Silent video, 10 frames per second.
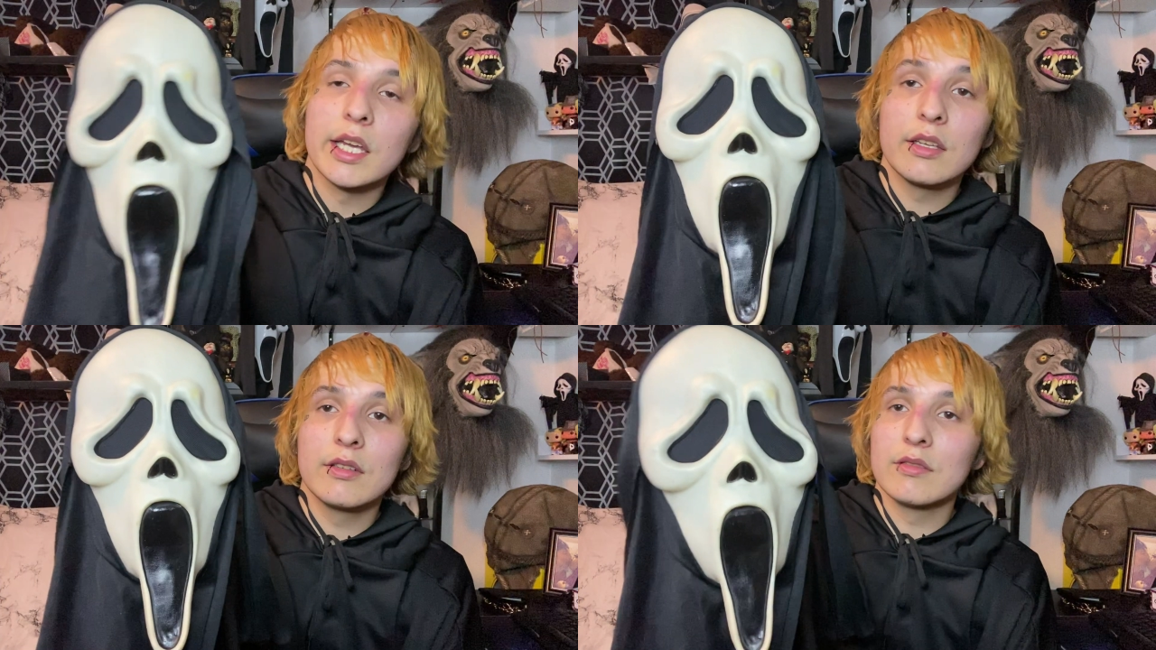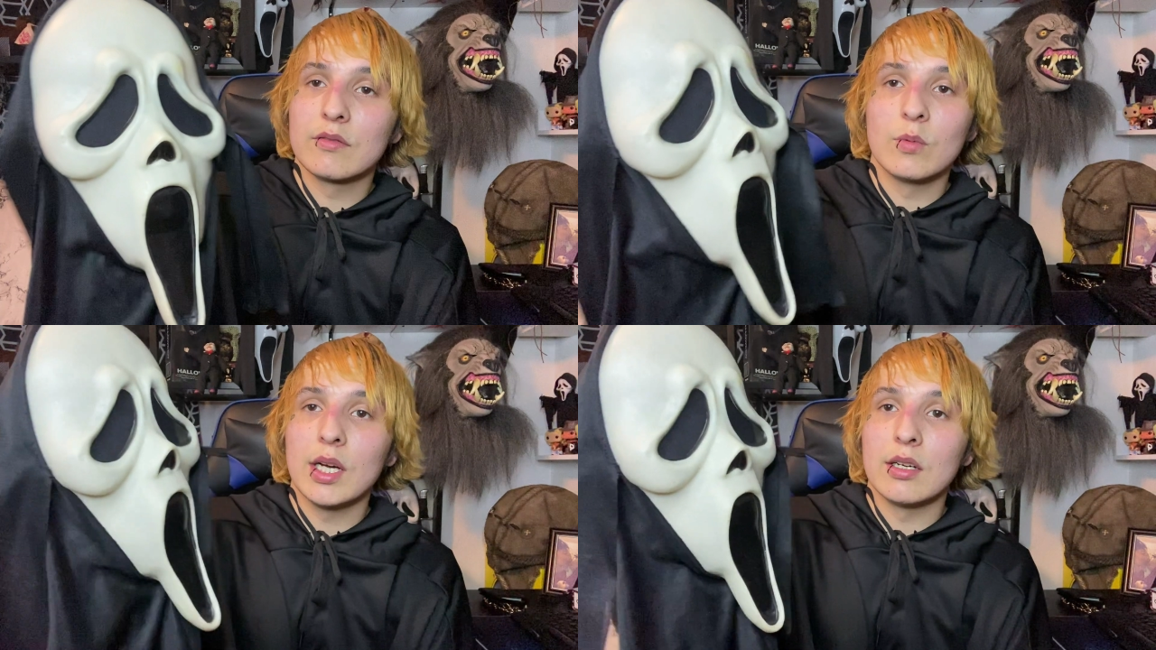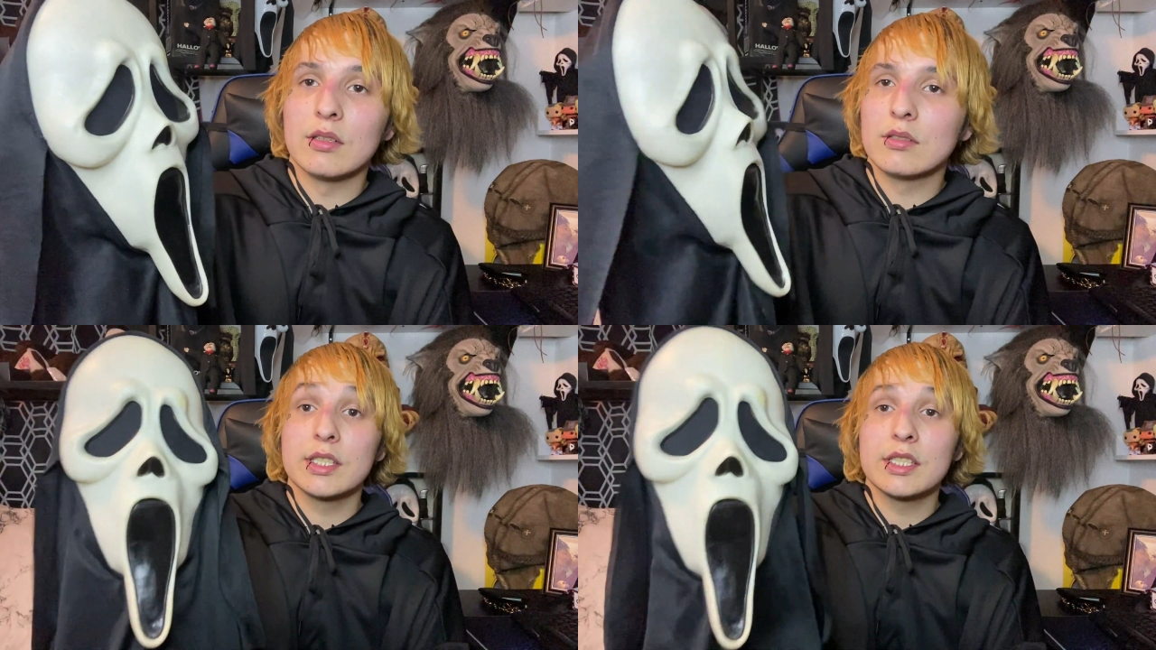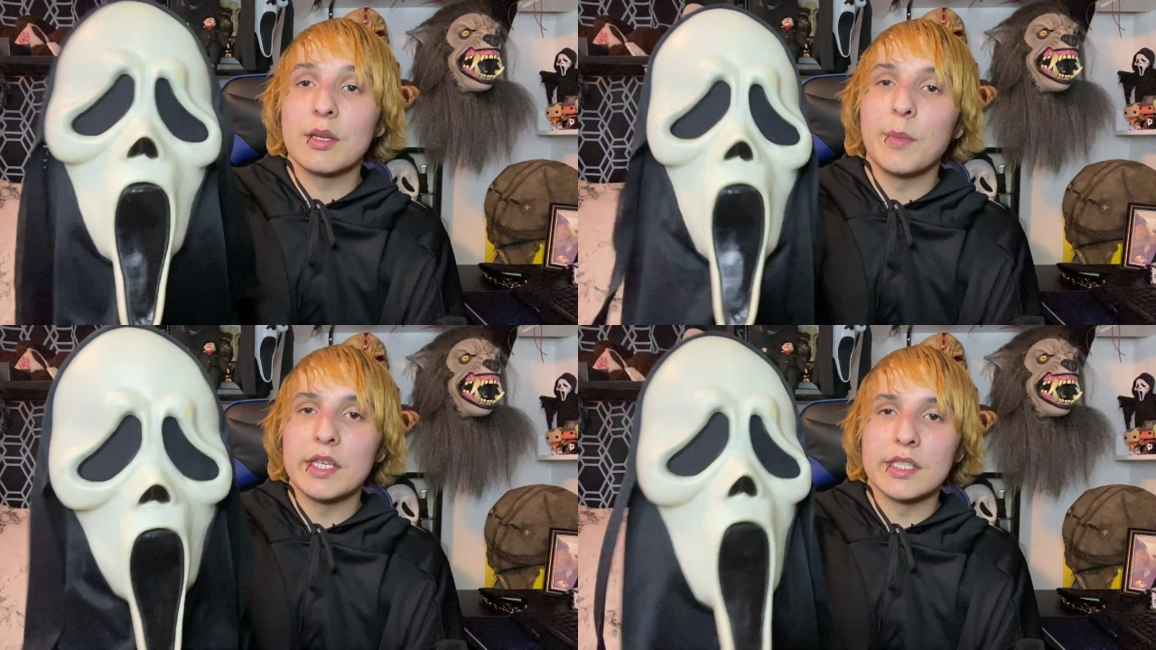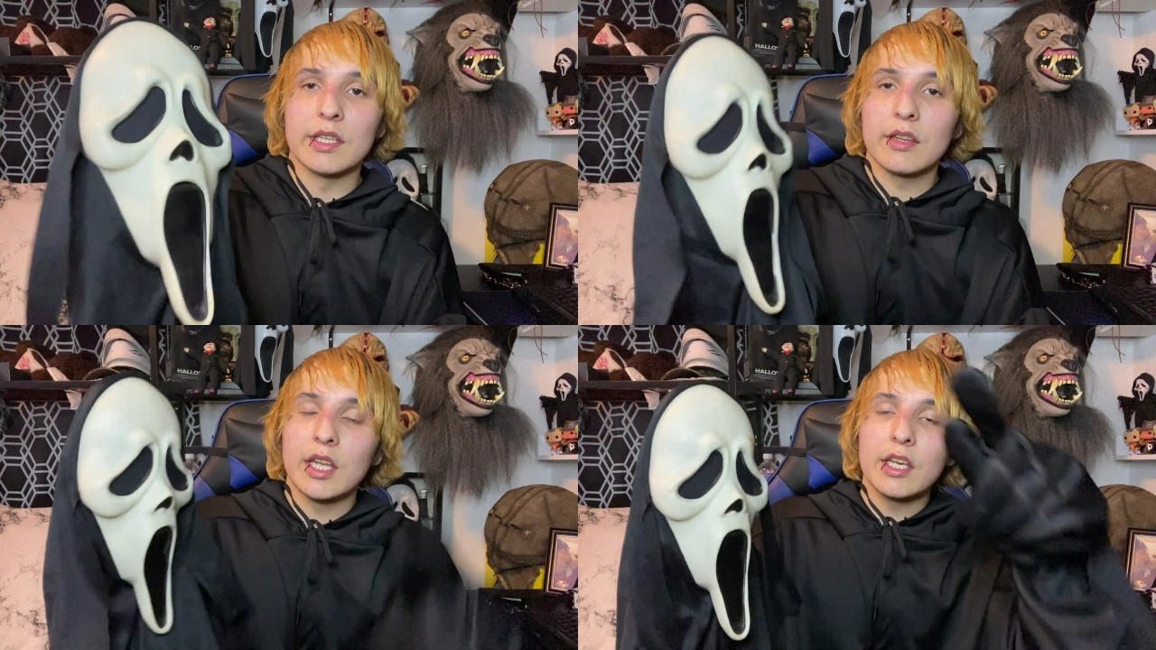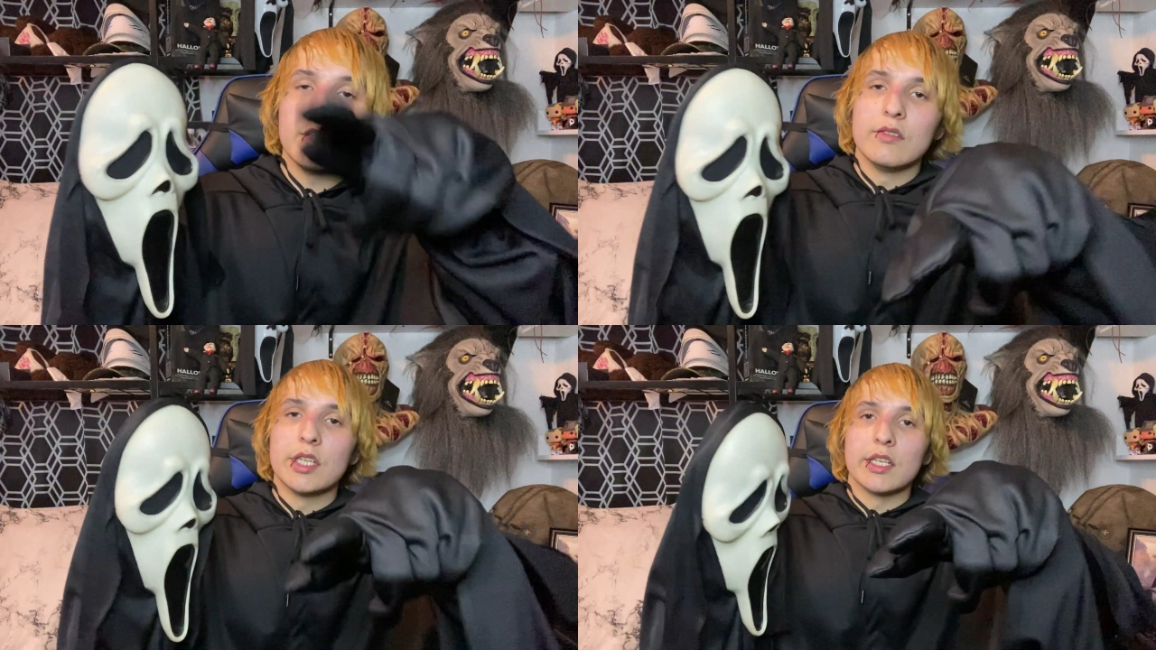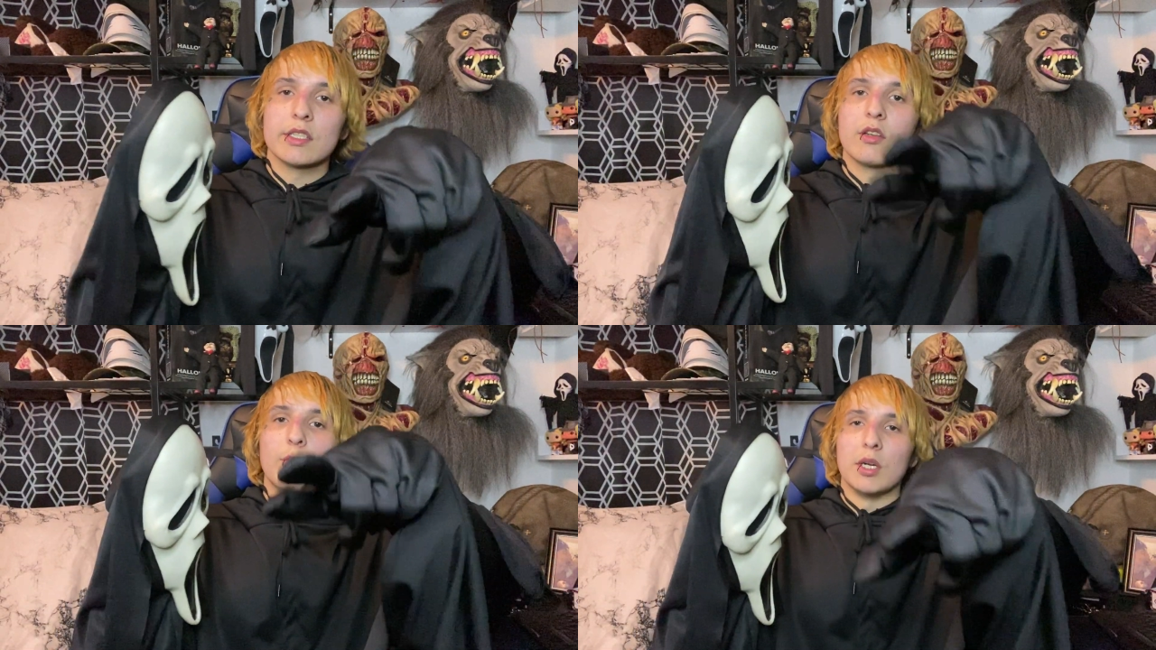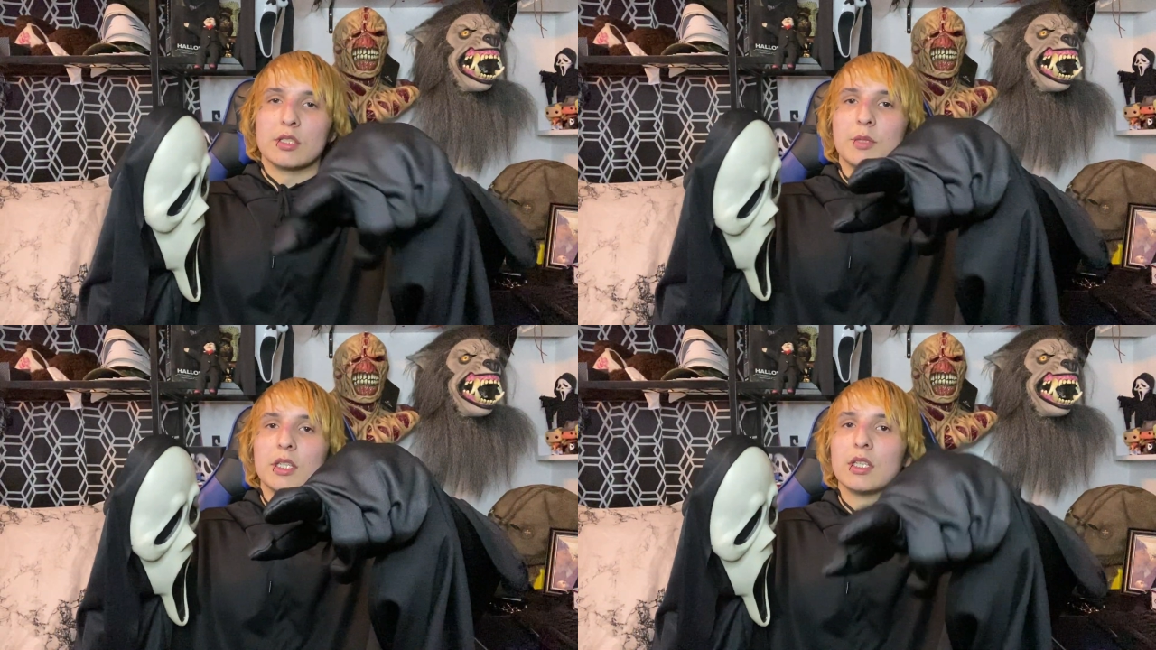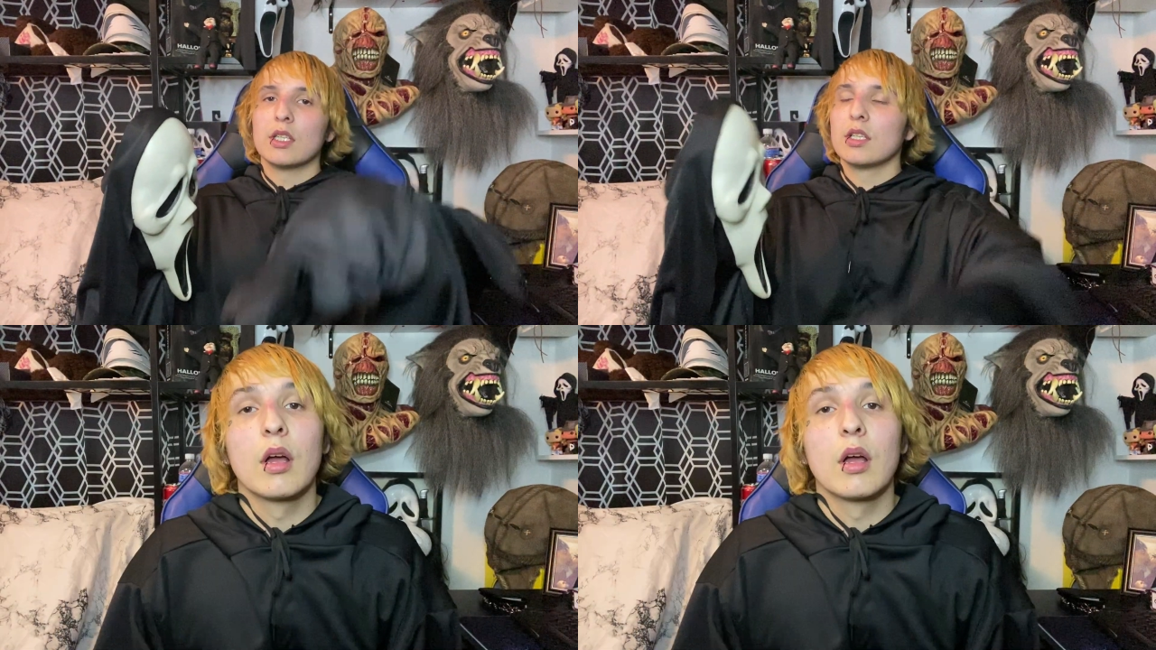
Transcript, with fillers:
Speaker 1: I, wow, this is amazing. Thank you, Jay, so much, man.